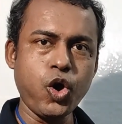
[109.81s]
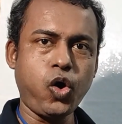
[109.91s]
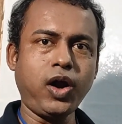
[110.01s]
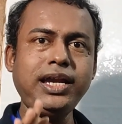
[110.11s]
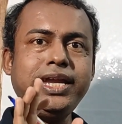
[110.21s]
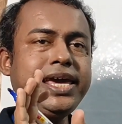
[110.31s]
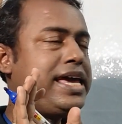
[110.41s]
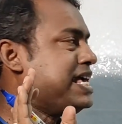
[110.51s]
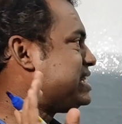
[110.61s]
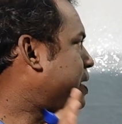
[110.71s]

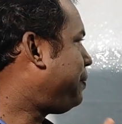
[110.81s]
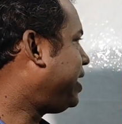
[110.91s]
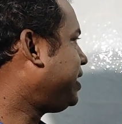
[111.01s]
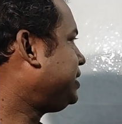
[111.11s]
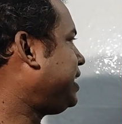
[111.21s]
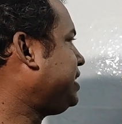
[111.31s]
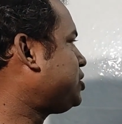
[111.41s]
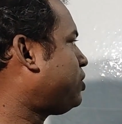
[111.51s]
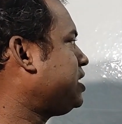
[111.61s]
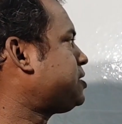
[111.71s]
Only separated that
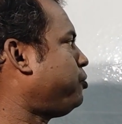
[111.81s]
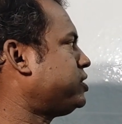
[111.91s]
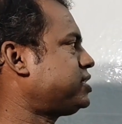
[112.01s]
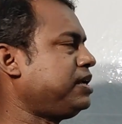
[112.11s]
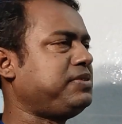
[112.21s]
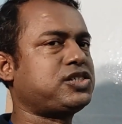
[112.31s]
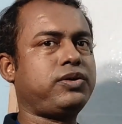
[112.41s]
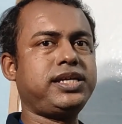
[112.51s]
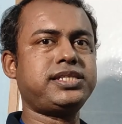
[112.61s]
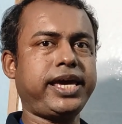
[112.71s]
this one is positive, this
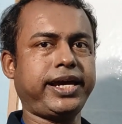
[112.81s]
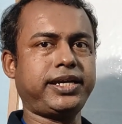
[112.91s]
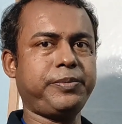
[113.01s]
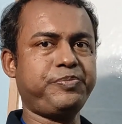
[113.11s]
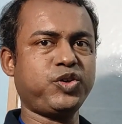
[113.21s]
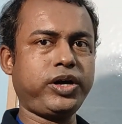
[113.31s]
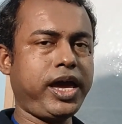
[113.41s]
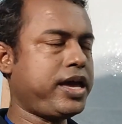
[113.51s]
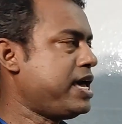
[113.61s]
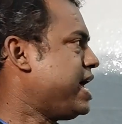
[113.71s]
one is negative, okay.